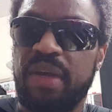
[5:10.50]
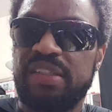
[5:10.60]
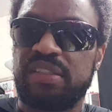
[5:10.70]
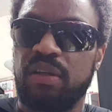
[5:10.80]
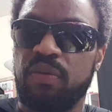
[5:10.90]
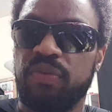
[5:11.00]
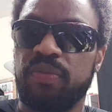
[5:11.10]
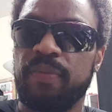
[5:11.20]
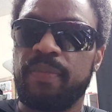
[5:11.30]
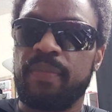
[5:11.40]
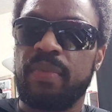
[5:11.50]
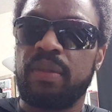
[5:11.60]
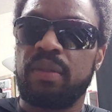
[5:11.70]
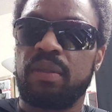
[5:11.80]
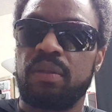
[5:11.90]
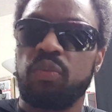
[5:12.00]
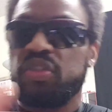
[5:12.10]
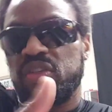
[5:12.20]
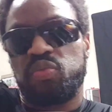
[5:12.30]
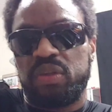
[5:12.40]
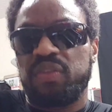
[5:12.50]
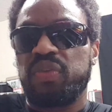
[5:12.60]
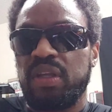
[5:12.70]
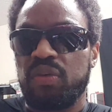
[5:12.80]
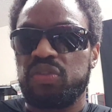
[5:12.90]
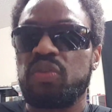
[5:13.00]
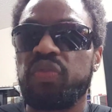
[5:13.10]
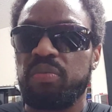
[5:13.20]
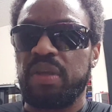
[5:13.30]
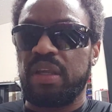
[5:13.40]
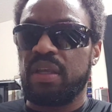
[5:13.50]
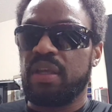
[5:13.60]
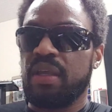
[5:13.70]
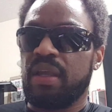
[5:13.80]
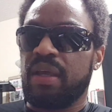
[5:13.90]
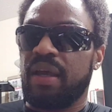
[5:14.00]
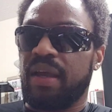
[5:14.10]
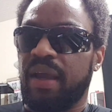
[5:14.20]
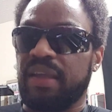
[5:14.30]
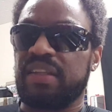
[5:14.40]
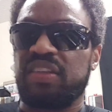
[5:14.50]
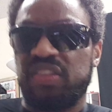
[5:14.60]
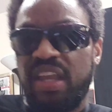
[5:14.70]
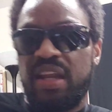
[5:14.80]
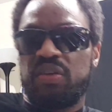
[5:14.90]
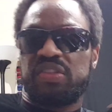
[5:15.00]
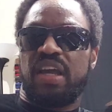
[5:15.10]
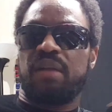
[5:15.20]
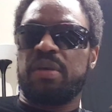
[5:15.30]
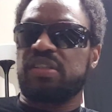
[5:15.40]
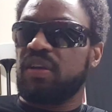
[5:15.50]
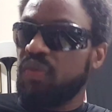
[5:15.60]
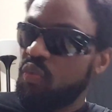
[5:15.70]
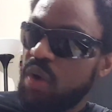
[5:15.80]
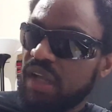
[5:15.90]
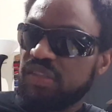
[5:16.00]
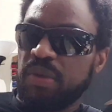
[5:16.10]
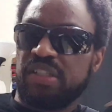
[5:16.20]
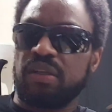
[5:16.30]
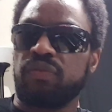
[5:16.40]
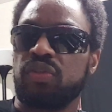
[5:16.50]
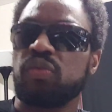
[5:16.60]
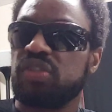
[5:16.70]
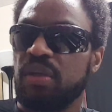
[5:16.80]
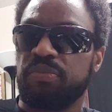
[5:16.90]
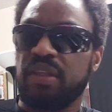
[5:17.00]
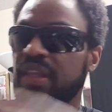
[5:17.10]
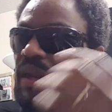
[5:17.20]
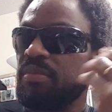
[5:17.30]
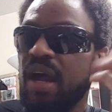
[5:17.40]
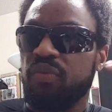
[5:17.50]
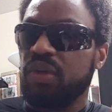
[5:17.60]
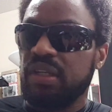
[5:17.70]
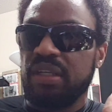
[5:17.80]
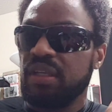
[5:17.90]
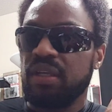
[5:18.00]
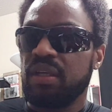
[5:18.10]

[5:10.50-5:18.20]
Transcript: myself which is what the videos do for me. I get to stand outside of myself and watch myself do something that I'm not really,